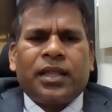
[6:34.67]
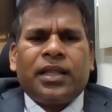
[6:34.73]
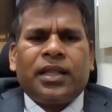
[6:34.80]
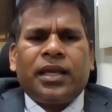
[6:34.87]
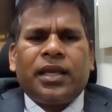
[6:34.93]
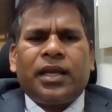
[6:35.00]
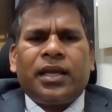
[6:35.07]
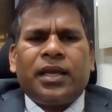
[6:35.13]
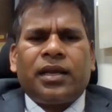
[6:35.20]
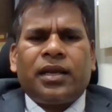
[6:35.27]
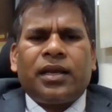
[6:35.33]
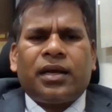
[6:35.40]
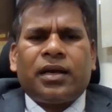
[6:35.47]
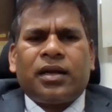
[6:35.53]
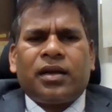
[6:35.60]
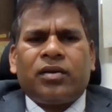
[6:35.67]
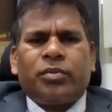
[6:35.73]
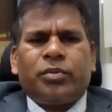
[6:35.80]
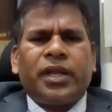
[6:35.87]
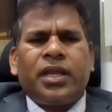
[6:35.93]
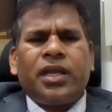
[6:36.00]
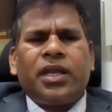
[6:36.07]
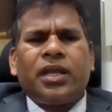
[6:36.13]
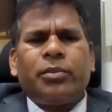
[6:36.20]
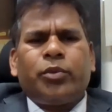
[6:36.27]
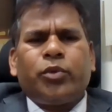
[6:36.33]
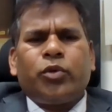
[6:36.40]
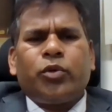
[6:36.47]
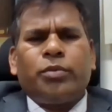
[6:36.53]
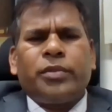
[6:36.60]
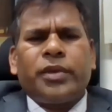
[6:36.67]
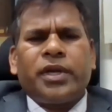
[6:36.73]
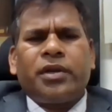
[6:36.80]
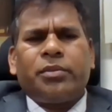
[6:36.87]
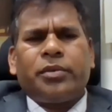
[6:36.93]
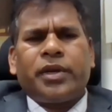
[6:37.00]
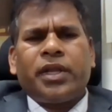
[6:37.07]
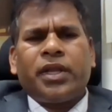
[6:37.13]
then bringing improvement,